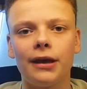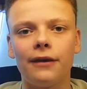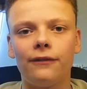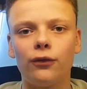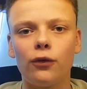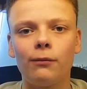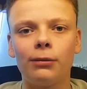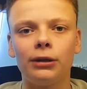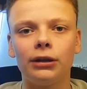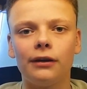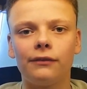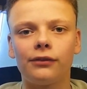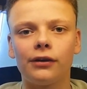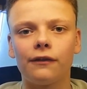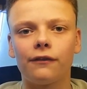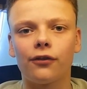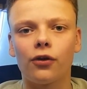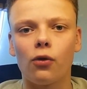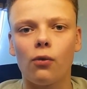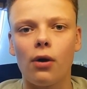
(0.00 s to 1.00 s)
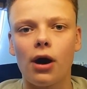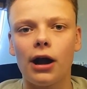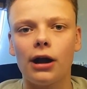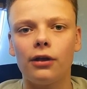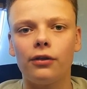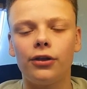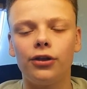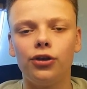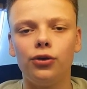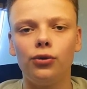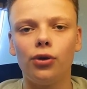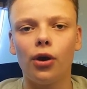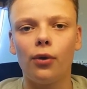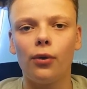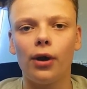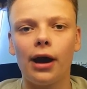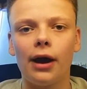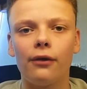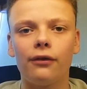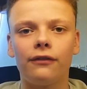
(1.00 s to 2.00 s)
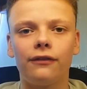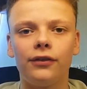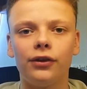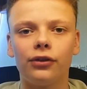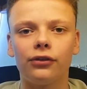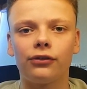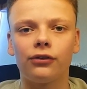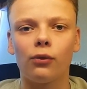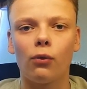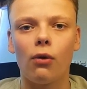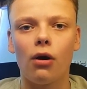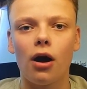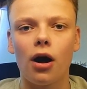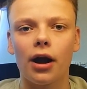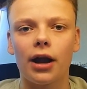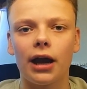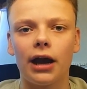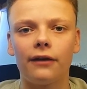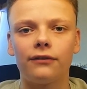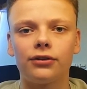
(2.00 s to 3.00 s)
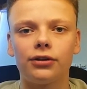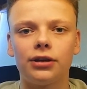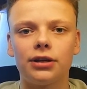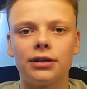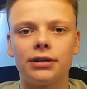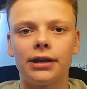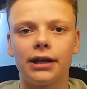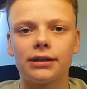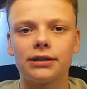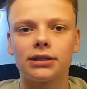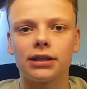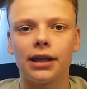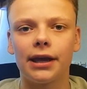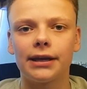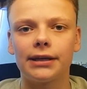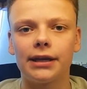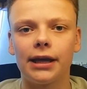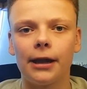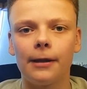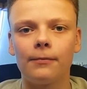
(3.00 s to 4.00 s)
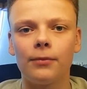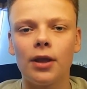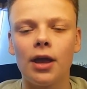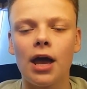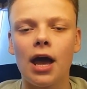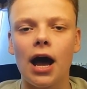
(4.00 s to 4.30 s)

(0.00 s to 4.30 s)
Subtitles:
If you've been lifting for a while, then you know how it feels to walk after an intense leg day.